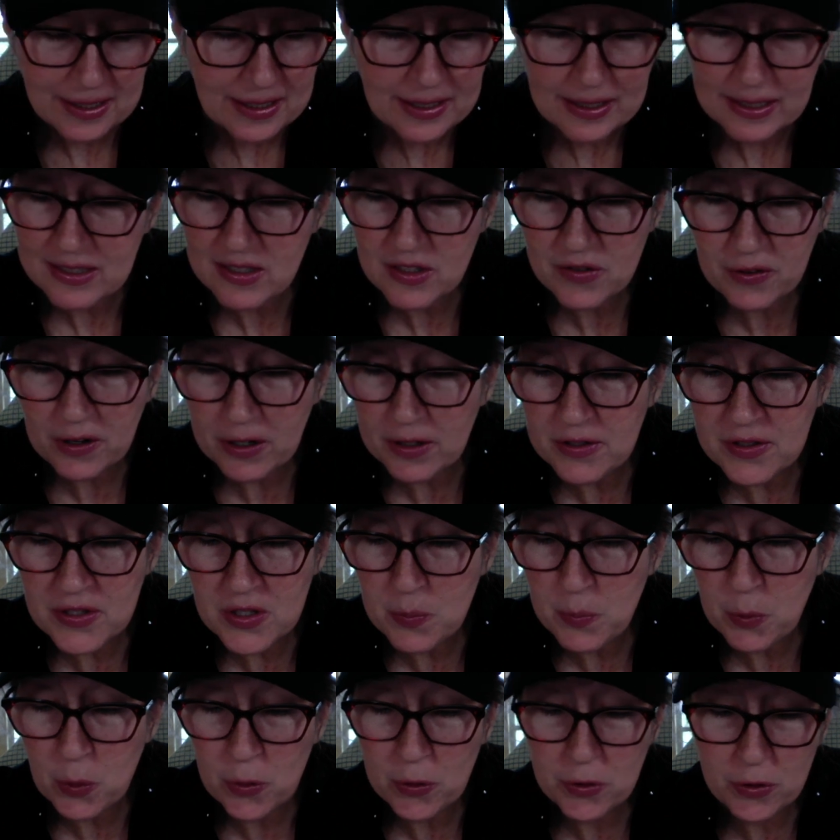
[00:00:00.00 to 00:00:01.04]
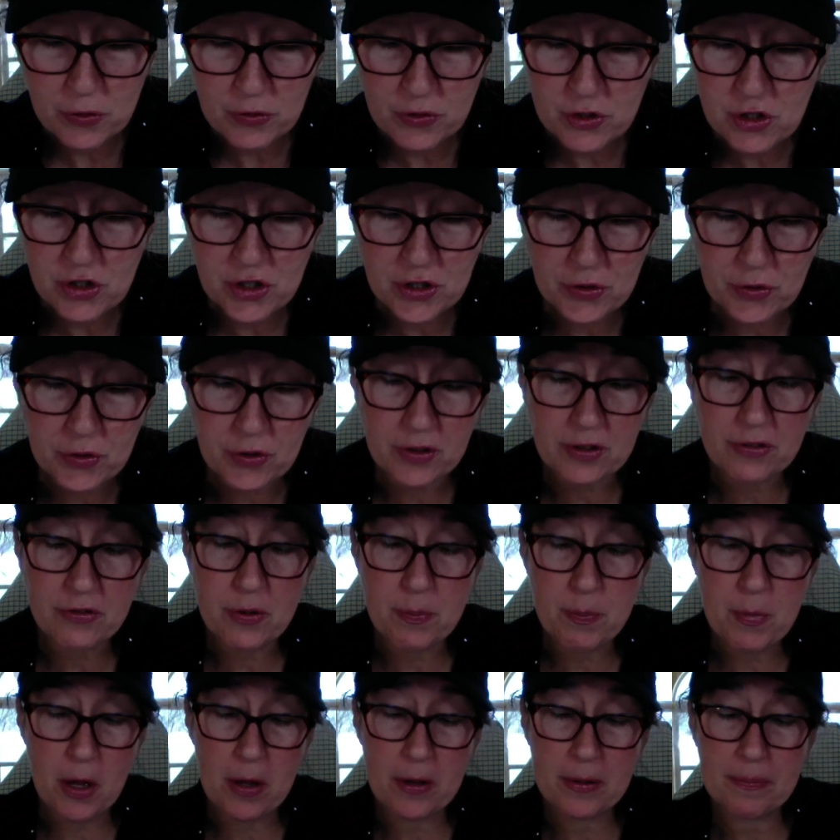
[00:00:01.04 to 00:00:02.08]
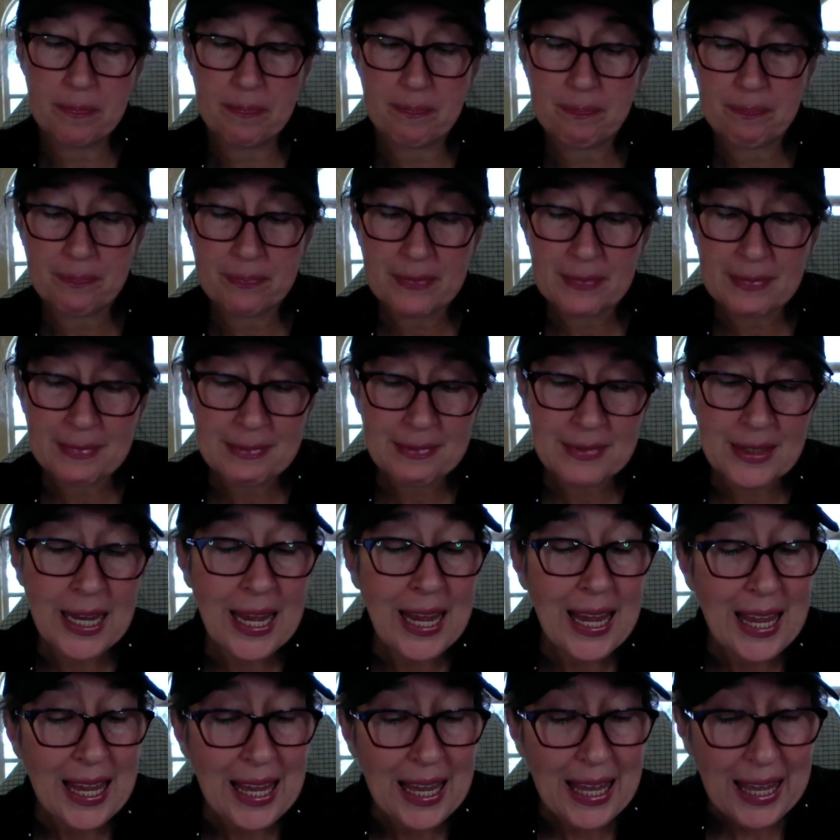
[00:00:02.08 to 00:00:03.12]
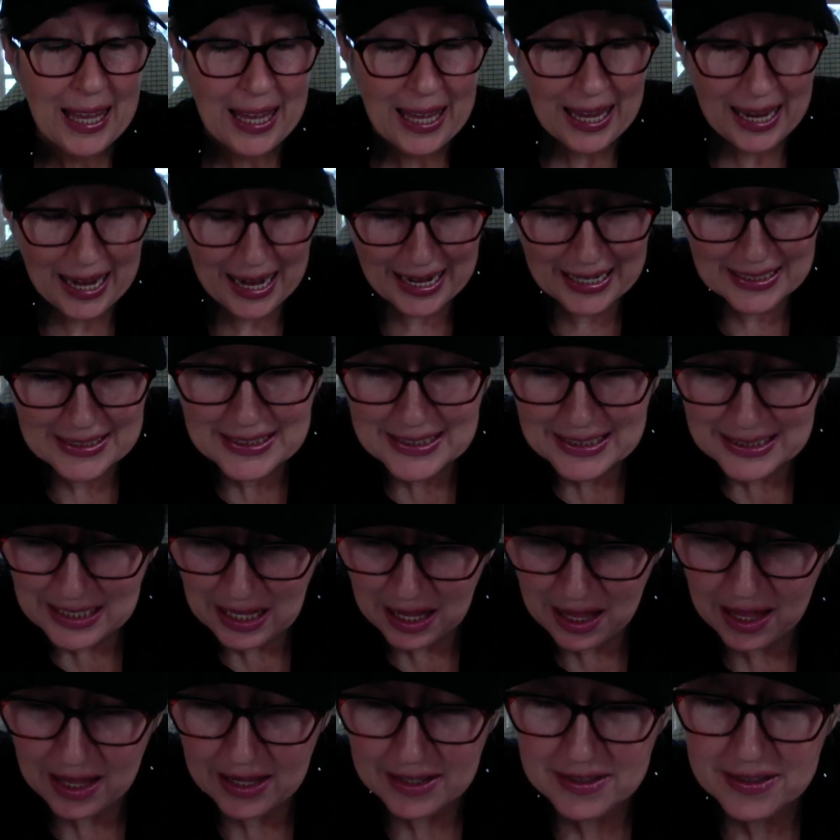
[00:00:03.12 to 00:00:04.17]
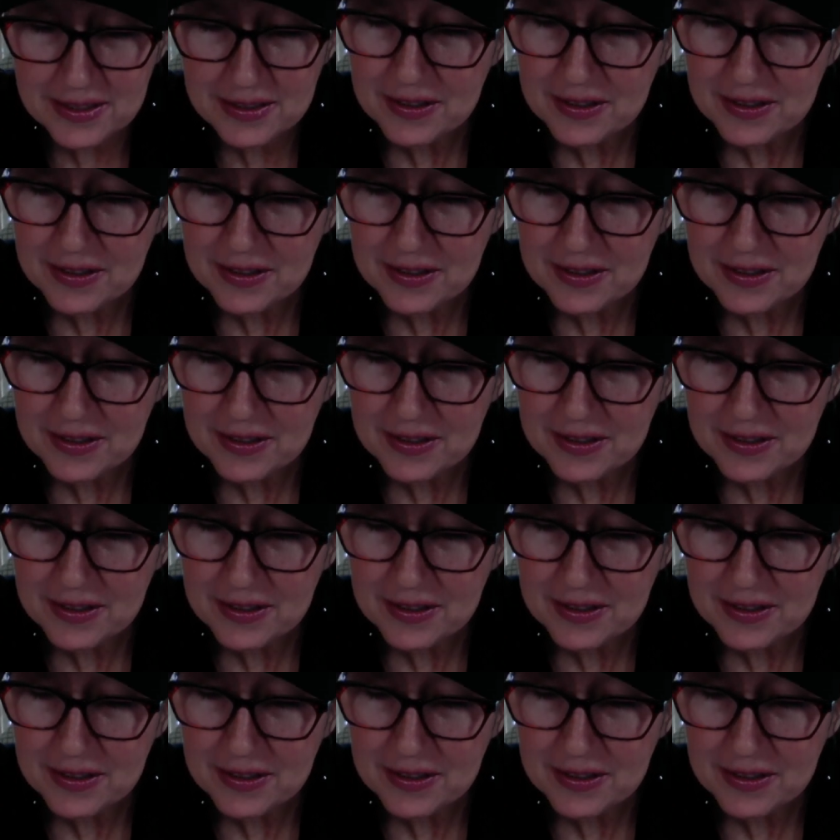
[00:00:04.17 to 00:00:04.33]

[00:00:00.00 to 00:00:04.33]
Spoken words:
as far as the border of the children of Ammon, and Galaad,